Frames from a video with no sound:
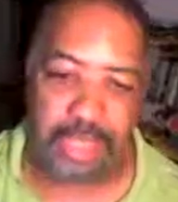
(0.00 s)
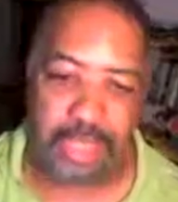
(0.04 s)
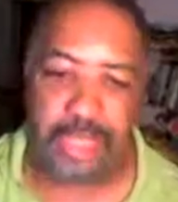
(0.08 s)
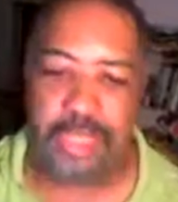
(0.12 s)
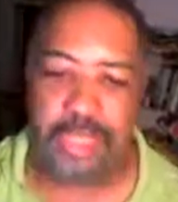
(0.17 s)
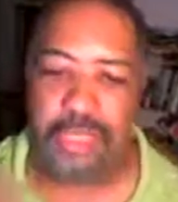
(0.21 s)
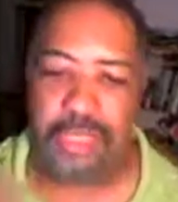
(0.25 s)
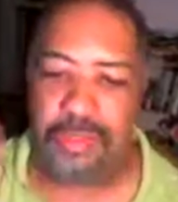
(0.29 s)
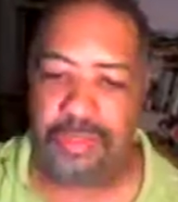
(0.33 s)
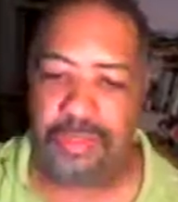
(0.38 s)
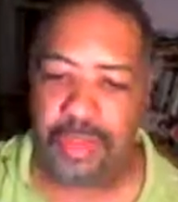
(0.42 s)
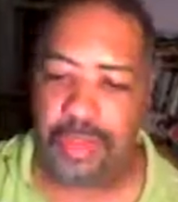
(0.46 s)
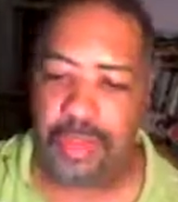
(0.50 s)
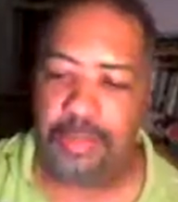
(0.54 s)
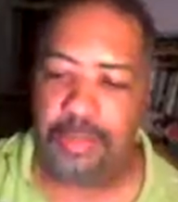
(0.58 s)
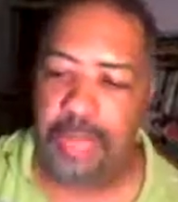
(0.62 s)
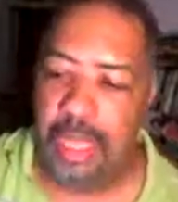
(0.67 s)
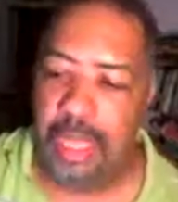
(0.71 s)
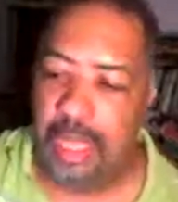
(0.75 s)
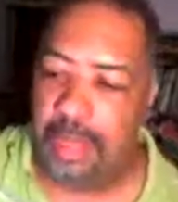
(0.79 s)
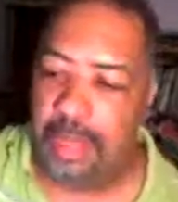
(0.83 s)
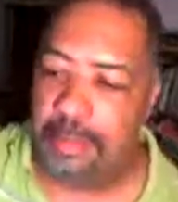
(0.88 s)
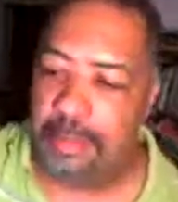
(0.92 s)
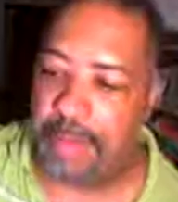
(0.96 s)
This is from
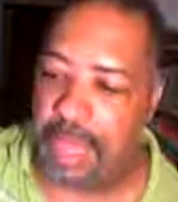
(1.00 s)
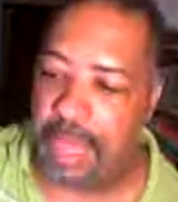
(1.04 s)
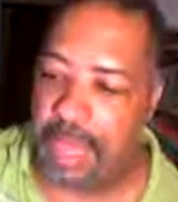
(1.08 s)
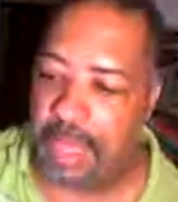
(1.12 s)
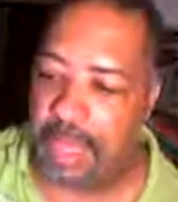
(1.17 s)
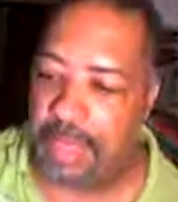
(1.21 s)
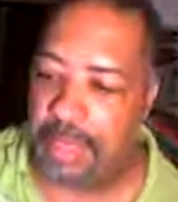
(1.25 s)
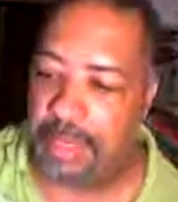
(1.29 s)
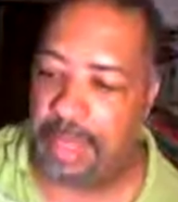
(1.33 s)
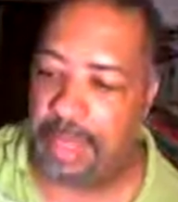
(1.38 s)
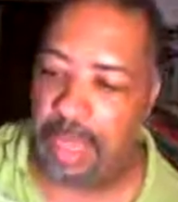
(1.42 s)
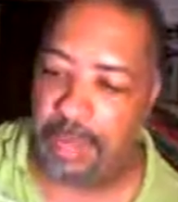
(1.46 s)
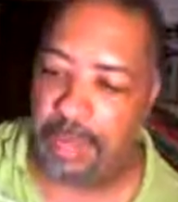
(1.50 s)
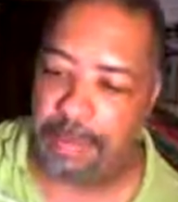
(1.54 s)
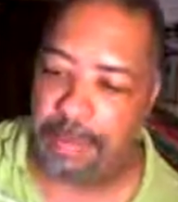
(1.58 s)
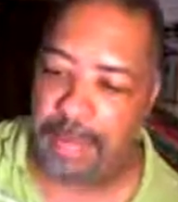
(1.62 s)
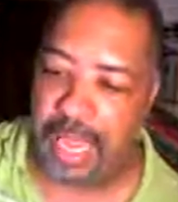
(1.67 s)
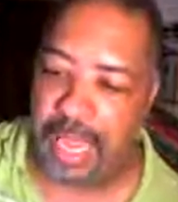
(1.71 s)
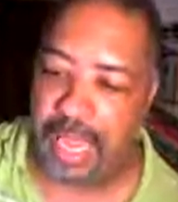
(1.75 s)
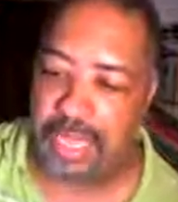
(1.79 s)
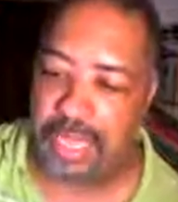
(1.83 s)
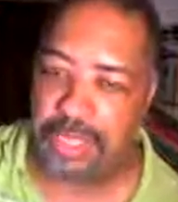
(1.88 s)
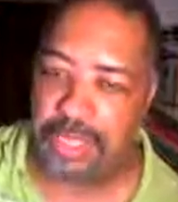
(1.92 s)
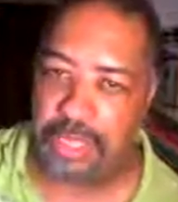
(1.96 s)
my
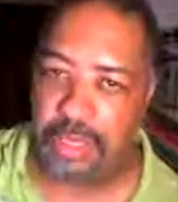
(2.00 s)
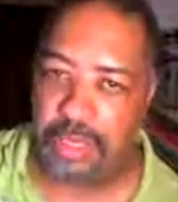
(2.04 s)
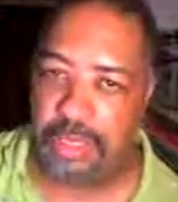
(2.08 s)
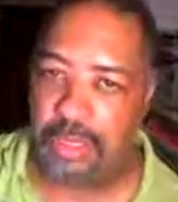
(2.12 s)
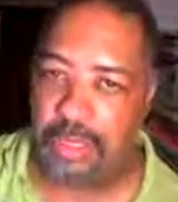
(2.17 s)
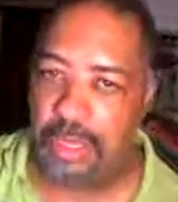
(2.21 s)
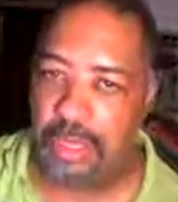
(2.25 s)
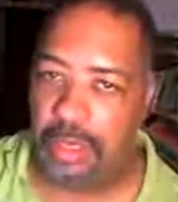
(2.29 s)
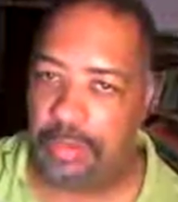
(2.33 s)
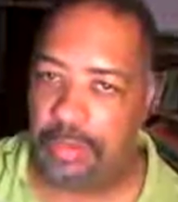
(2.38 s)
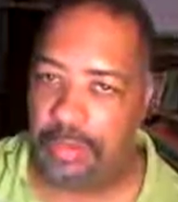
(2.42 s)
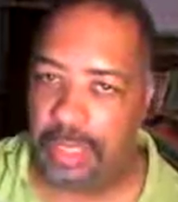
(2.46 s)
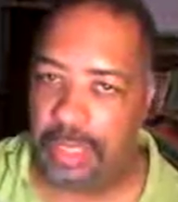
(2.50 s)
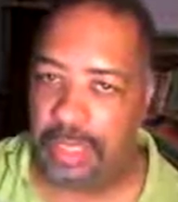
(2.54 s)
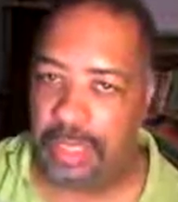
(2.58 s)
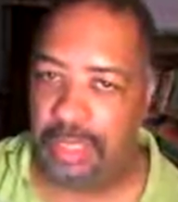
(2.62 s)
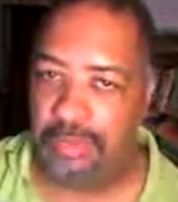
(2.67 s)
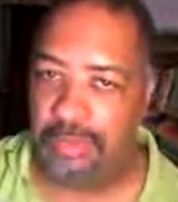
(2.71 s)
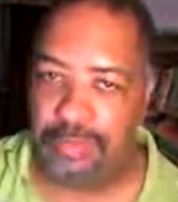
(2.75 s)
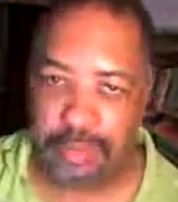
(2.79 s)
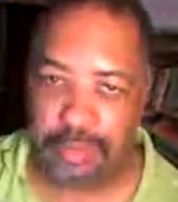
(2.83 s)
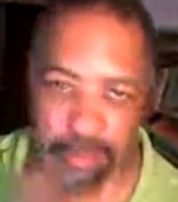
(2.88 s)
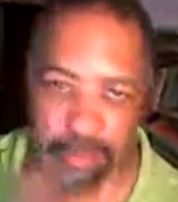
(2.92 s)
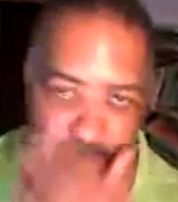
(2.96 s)
pastor, a
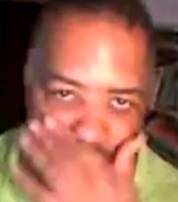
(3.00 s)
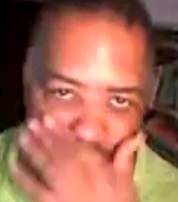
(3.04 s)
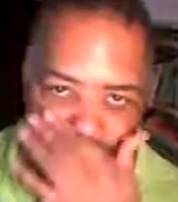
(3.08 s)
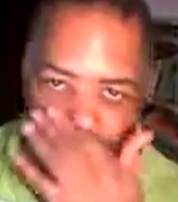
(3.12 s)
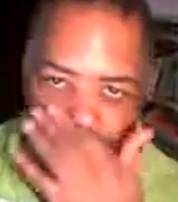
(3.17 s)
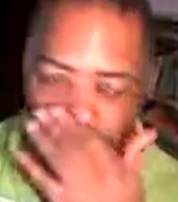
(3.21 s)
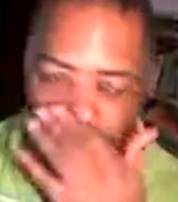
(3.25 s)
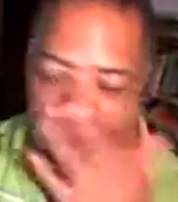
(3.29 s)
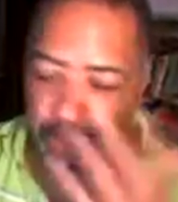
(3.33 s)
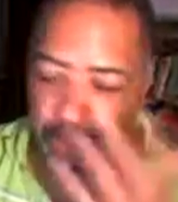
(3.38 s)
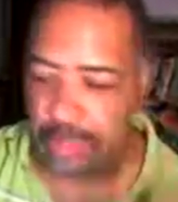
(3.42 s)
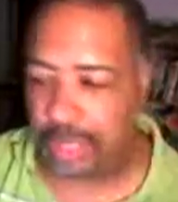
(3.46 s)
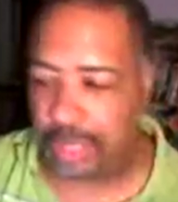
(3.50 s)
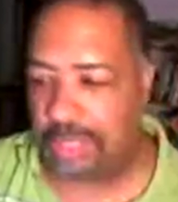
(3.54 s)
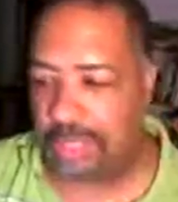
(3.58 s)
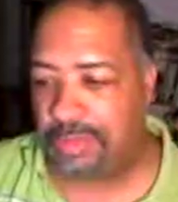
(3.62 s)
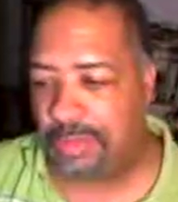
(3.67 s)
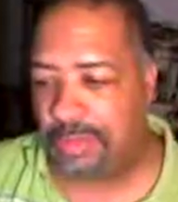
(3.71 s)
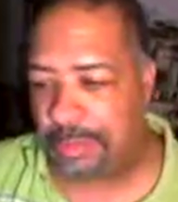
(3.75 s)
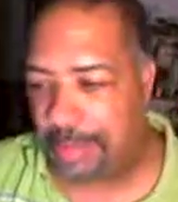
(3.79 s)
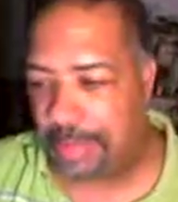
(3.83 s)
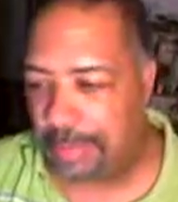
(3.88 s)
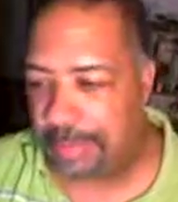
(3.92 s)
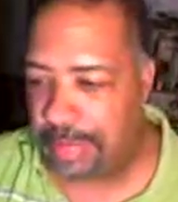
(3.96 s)
reading that I watched
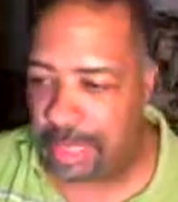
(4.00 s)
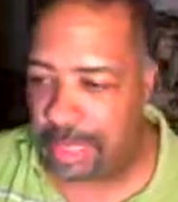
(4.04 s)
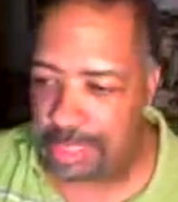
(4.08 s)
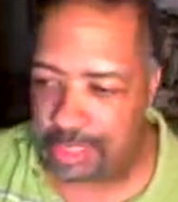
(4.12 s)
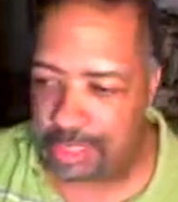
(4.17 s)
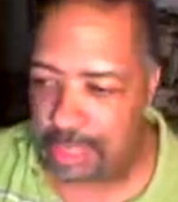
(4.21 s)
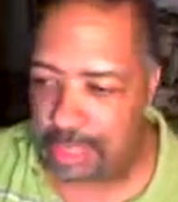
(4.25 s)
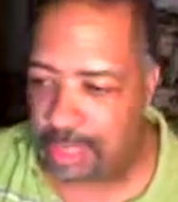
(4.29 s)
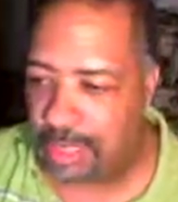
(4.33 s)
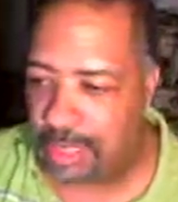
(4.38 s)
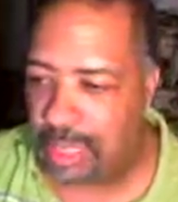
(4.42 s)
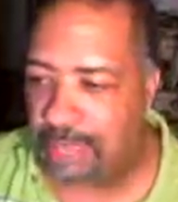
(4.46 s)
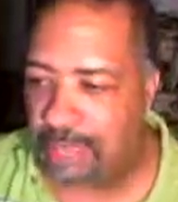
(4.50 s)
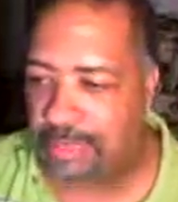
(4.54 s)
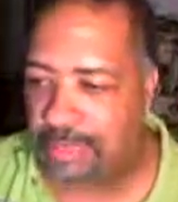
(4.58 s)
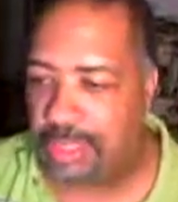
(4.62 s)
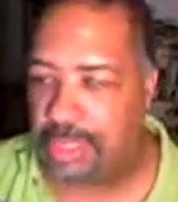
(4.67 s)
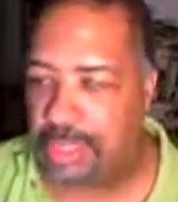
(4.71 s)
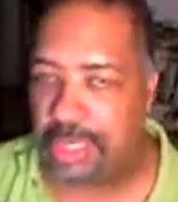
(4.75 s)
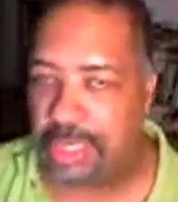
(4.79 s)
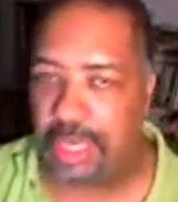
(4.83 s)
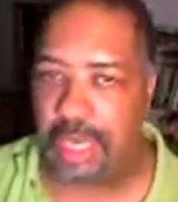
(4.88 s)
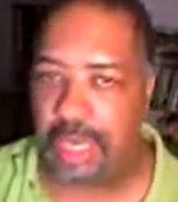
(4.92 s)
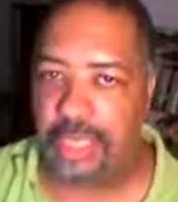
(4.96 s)
from my pastor on
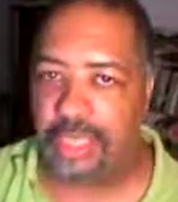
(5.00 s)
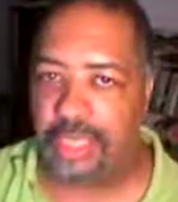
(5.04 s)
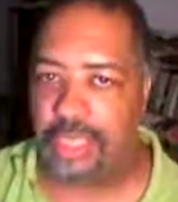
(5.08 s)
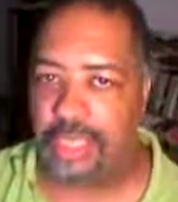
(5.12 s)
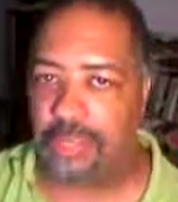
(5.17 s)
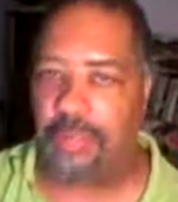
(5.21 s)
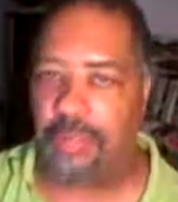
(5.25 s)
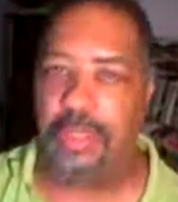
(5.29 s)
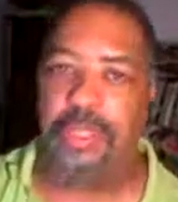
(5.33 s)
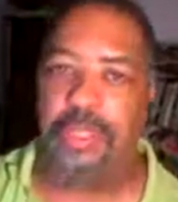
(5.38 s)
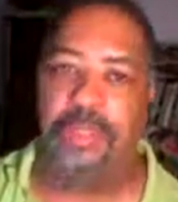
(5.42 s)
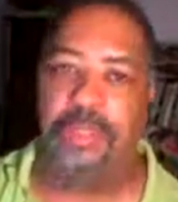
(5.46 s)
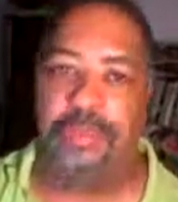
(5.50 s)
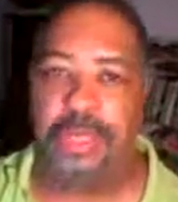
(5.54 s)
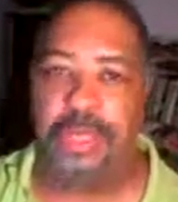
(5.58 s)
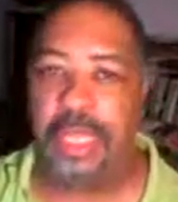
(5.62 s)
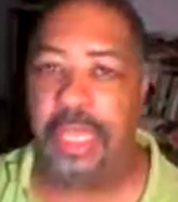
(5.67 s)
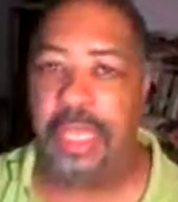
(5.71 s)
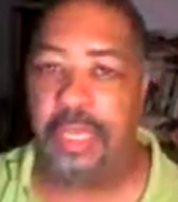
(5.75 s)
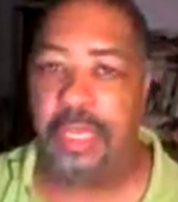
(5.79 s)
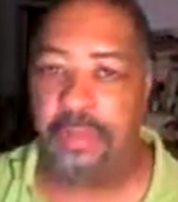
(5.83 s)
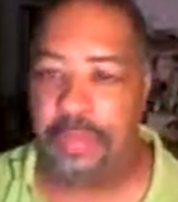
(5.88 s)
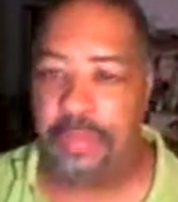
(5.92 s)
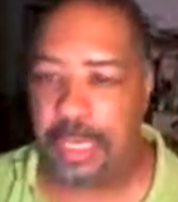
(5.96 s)
television. I just wanted to
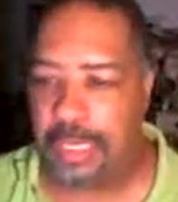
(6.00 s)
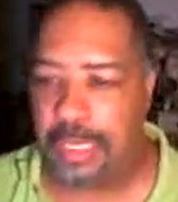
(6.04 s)
reiterate.